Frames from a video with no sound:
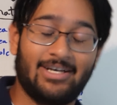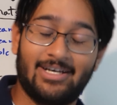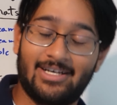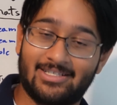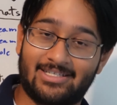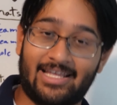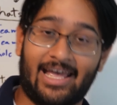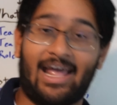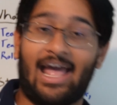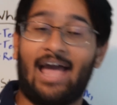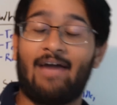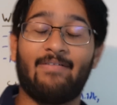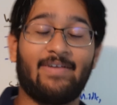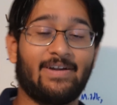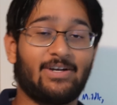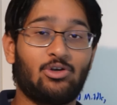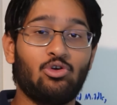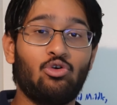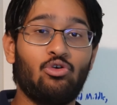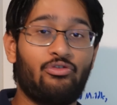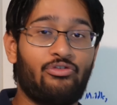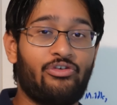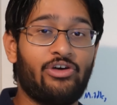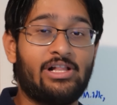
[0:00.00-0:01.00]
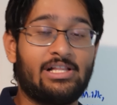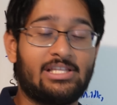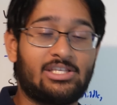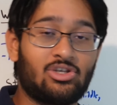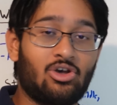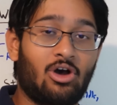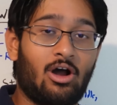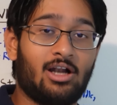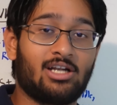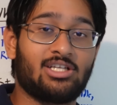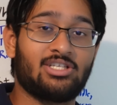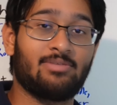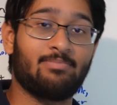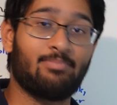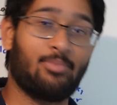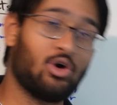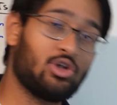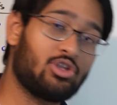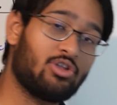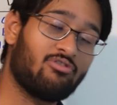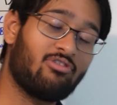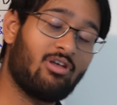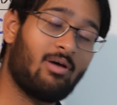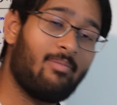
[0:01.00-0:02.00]
It's like having two Phil Swords.
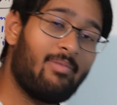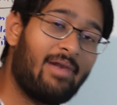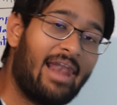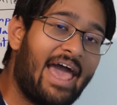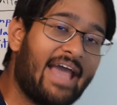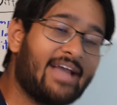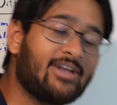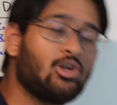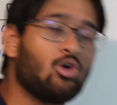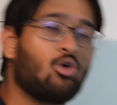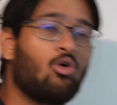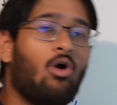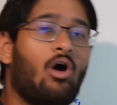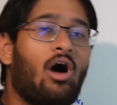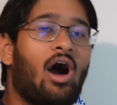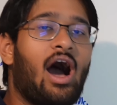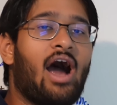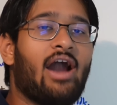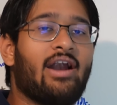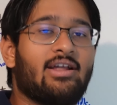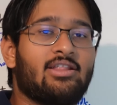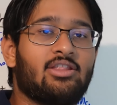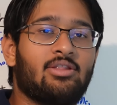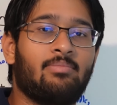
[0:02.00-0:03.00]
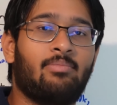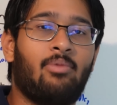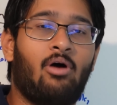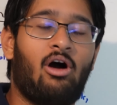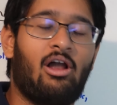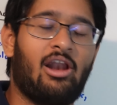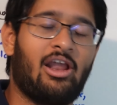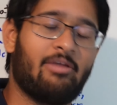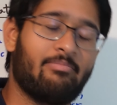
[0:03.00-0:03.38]
Both of them like to go hard at the ball,